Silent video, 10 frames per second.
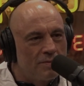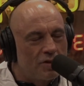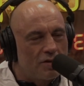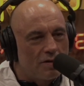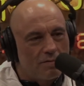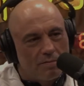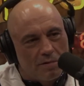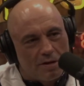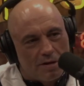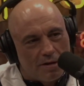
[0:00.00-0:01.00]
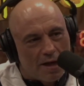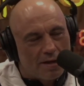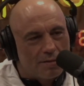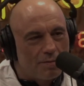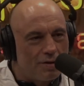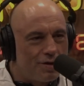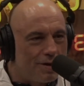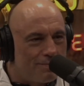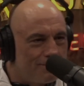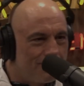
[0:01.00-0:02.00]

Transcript: Started dancing with the chimp.